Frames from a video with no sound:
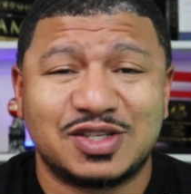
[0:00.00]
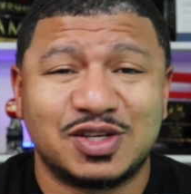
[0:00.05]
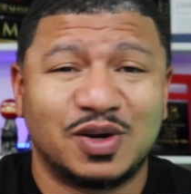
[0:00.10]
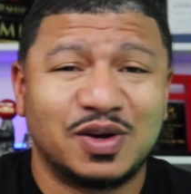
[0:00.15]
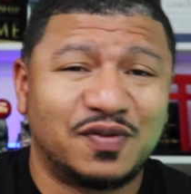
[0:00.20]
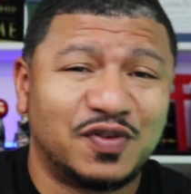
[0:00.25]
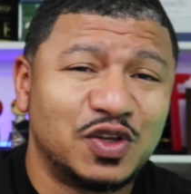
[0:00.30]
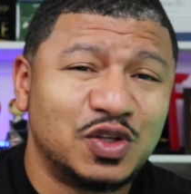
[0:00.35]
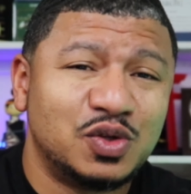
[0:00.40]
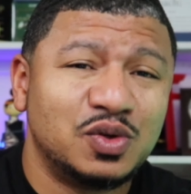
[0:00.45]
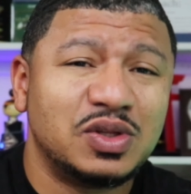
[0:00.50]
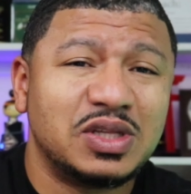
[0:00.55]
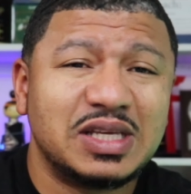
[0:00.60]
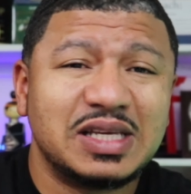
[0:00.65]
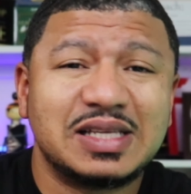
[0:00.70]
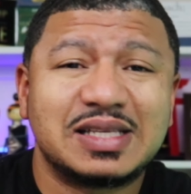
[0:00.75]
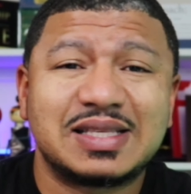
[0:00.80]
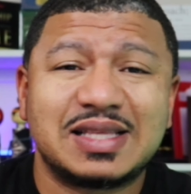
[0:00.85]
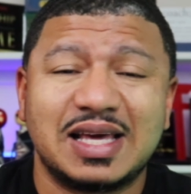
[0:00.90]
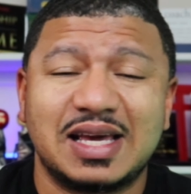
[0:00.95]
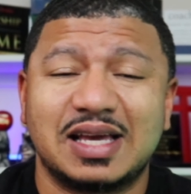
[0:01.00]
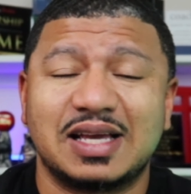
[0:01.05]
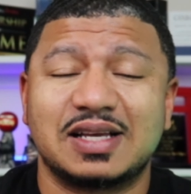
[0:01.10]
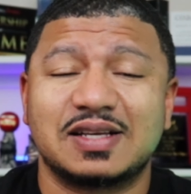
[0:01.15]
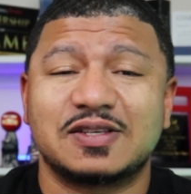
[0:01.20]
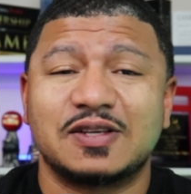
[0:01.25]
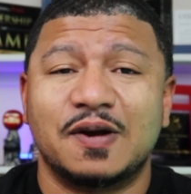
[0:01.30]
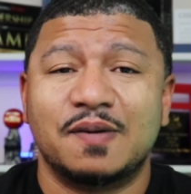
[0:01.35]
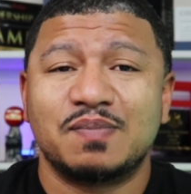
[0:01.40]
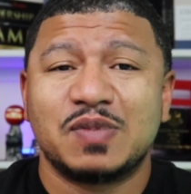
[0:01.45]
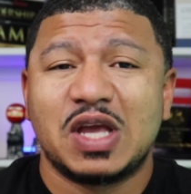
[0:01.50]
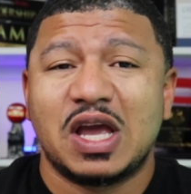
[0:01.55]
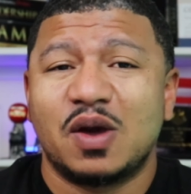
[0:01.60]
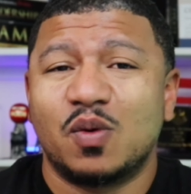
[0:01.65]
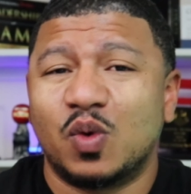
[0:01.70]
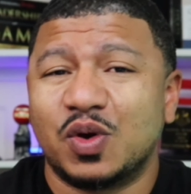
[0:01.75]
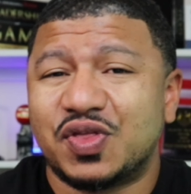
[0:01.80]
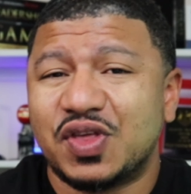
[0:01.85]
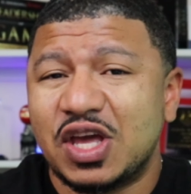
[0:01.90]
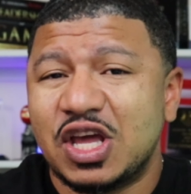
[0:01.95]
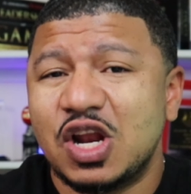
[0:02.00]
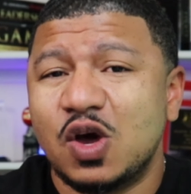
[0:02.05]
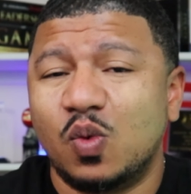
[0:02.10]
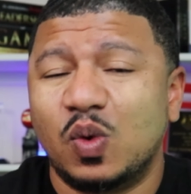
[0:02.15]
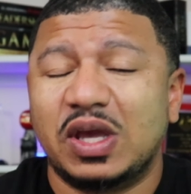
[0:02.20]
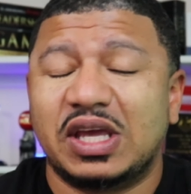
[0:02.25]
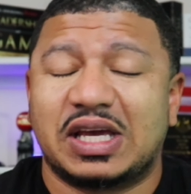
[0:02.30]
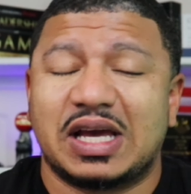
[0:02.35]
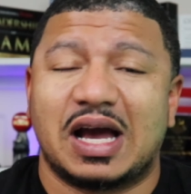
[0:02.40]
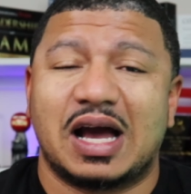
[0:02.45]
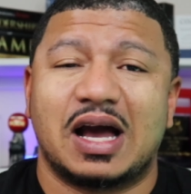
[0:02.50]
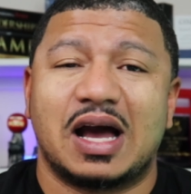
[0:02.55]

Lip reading: So if you do these things within a week,